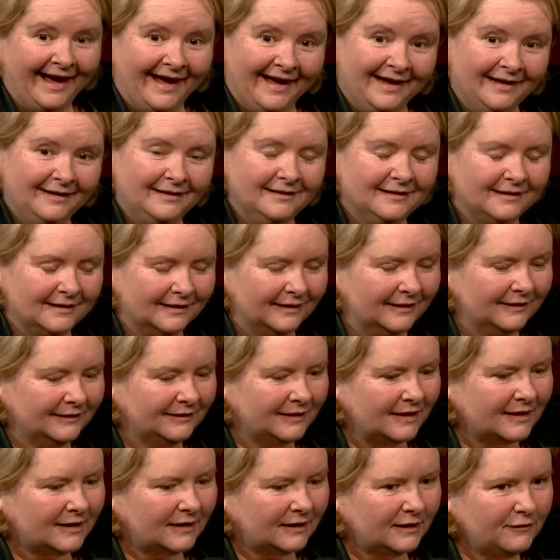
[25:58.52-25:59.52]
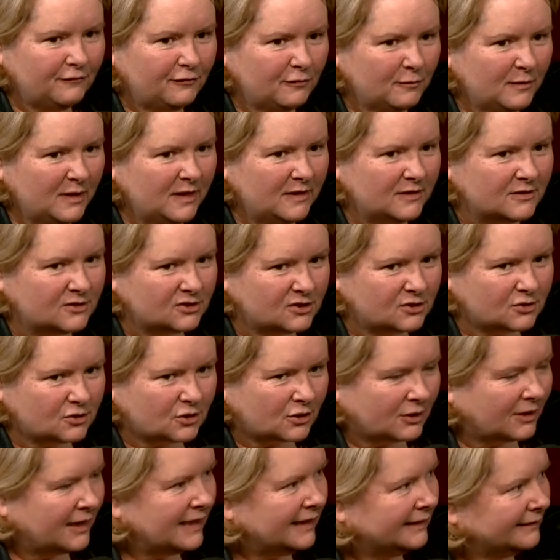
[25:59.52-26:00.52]
and luckily for me, the
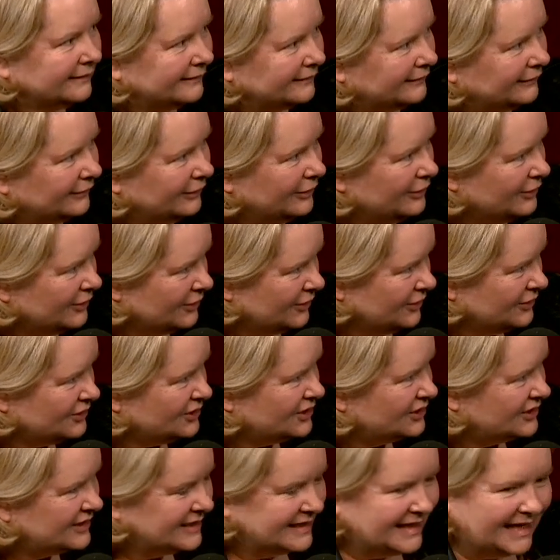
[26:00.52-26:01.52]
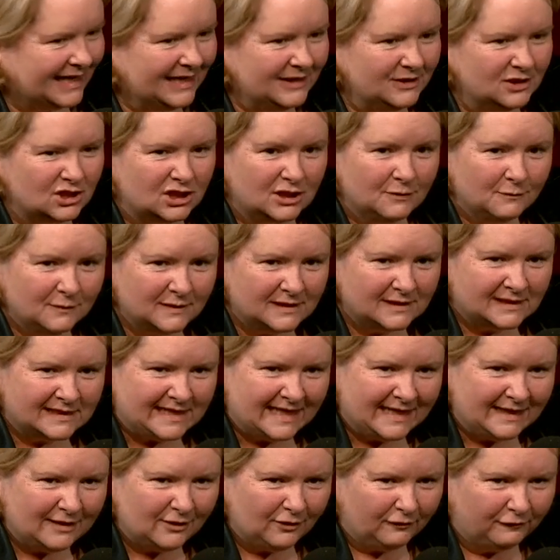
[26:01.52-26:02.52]
train lurched and she was
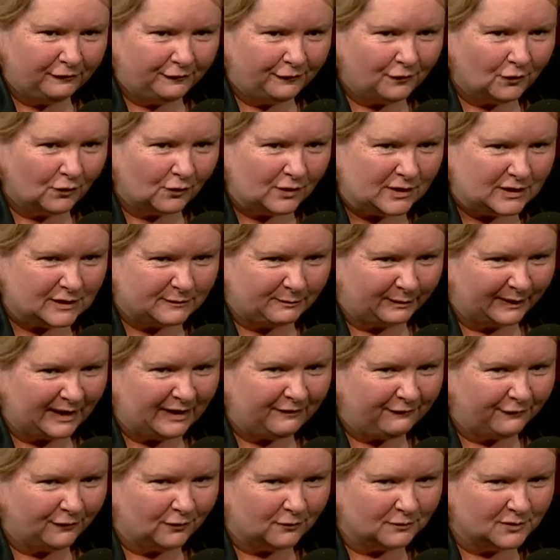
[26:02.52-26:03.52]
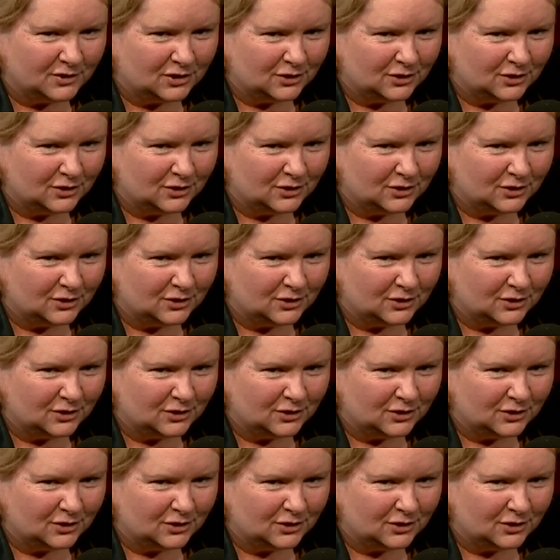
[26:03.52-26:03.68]
standing on four inch platform